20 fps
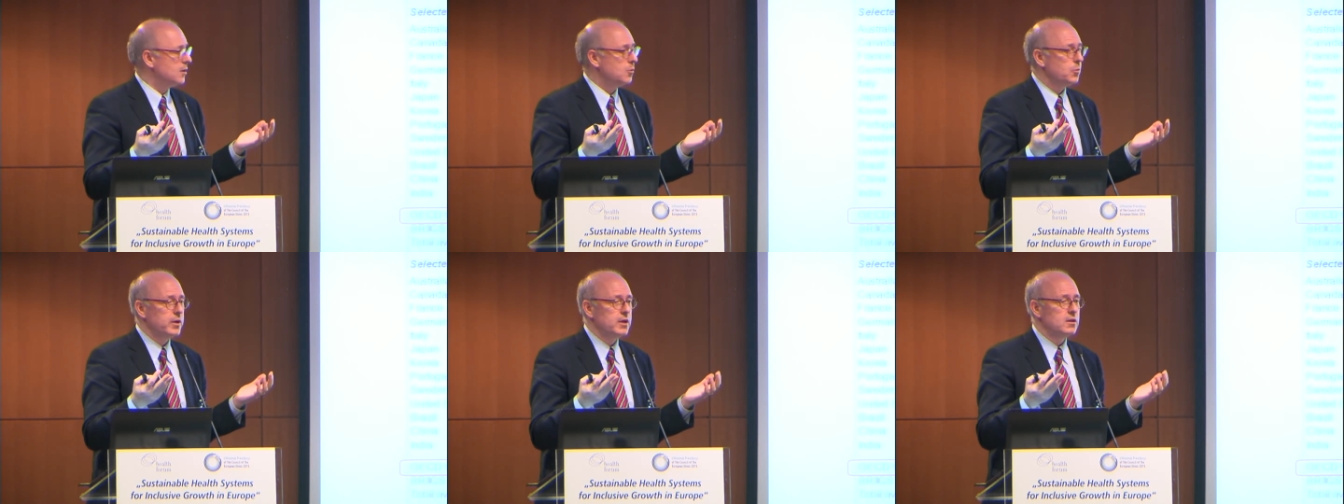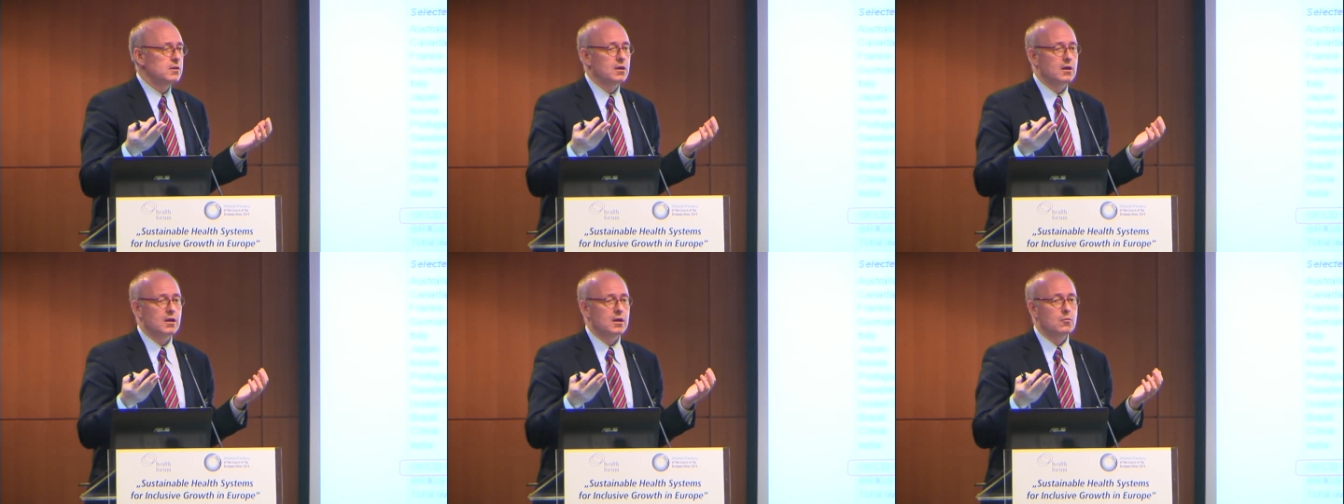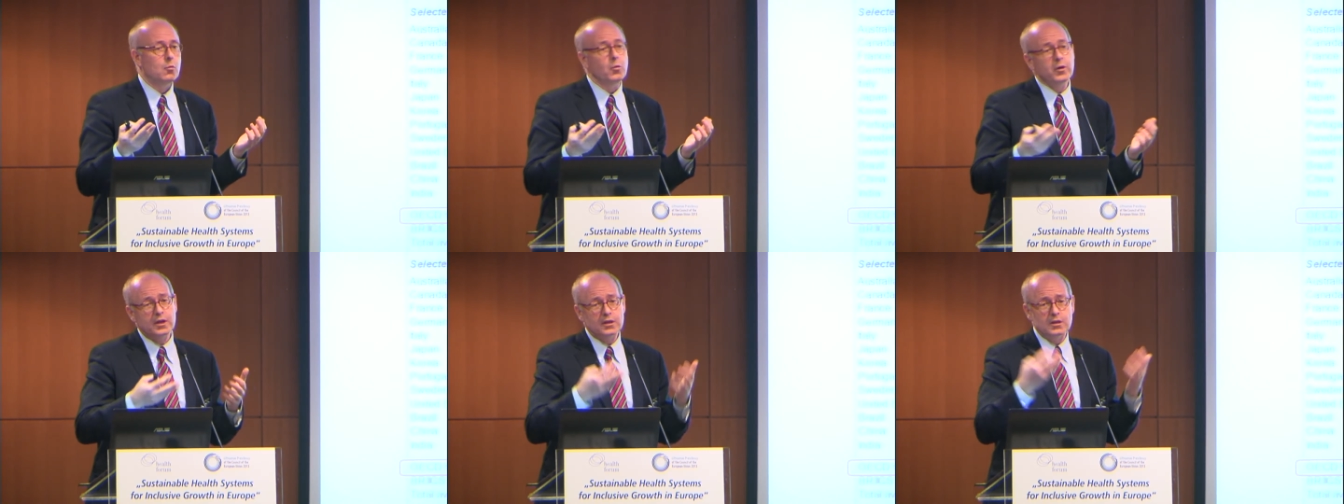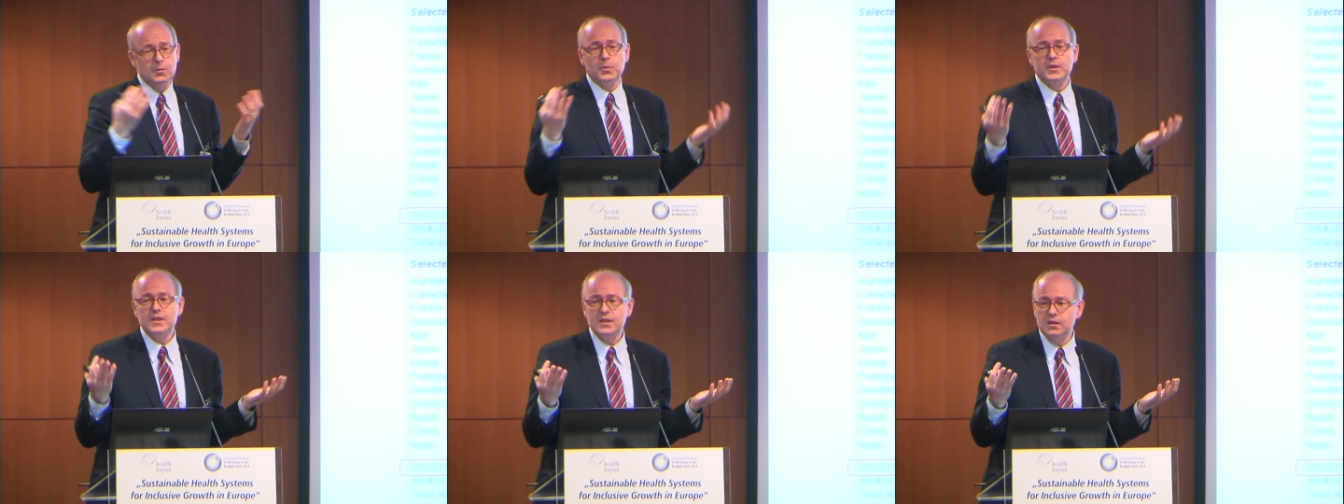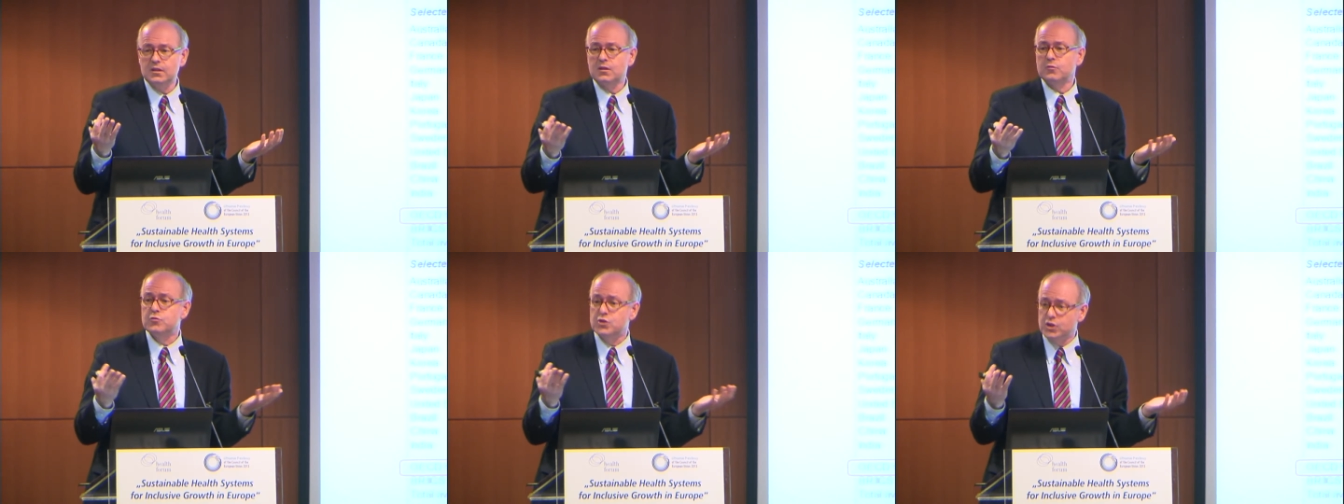with
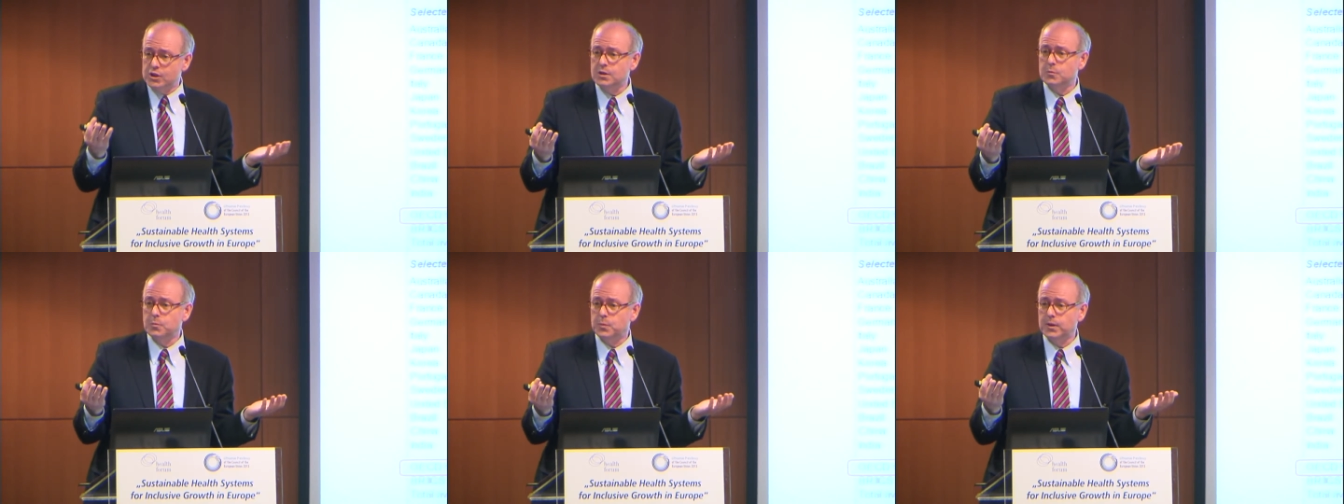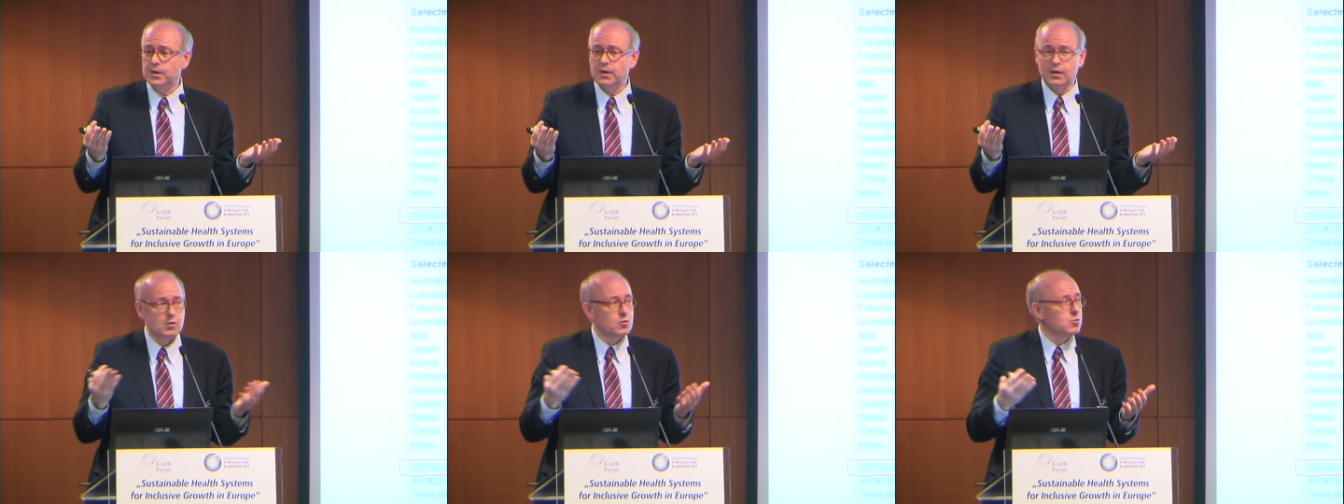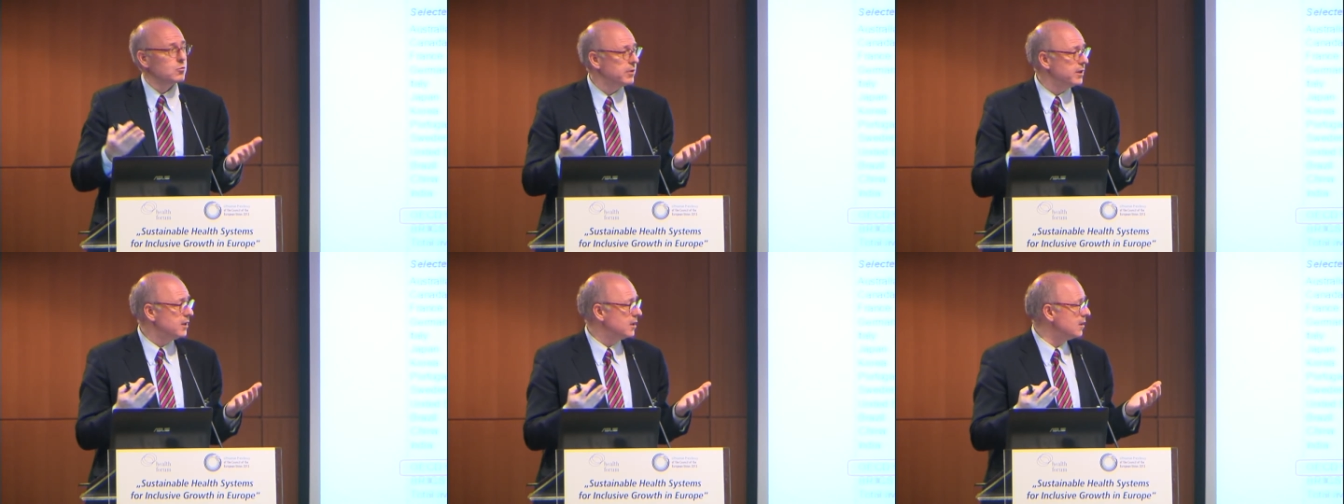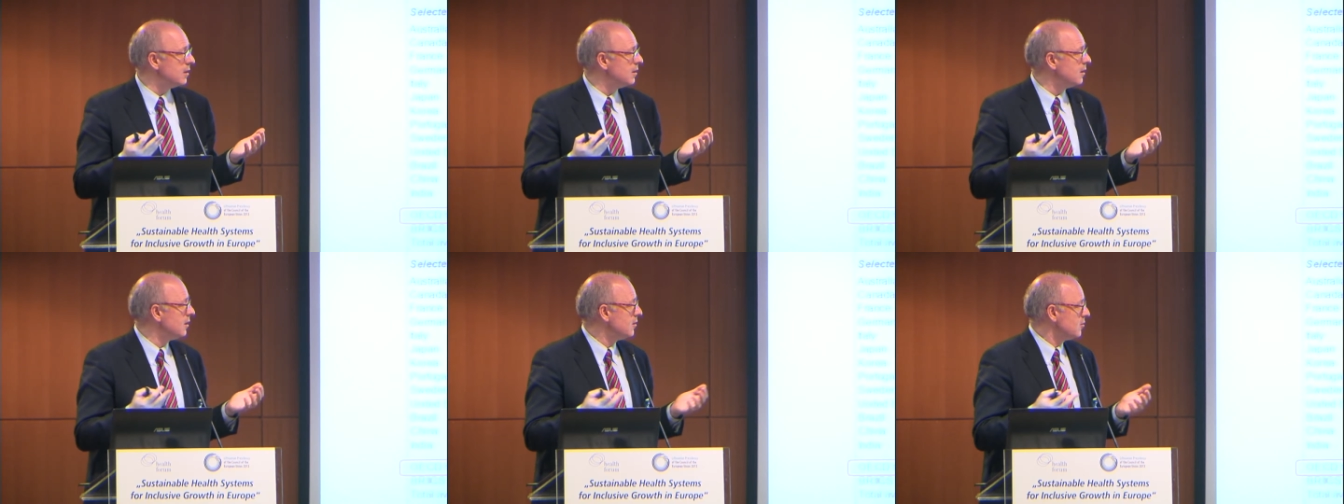100% of GDP in Korea